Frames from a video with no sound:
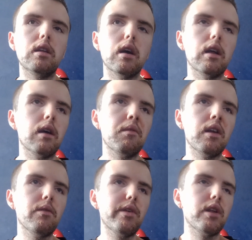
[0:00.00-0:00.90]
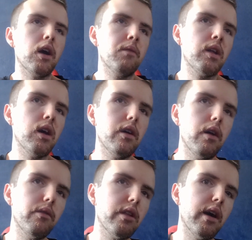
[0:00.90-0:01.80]

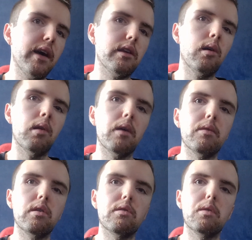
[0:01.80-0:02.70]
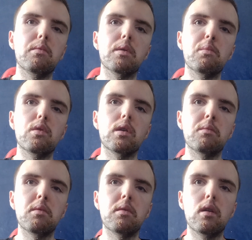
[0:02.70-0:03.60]
I don't have an issue with the
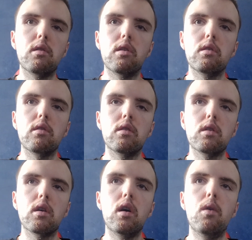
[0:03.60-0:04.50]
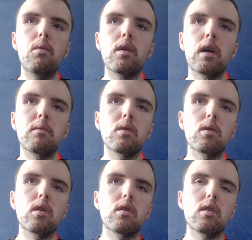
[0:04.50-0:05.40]
Muslim community as a whole, and I'm
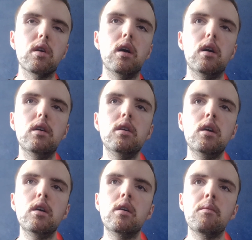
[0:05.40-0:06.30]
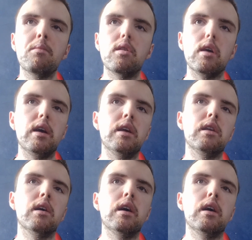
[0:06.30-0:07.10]
not going to start saying that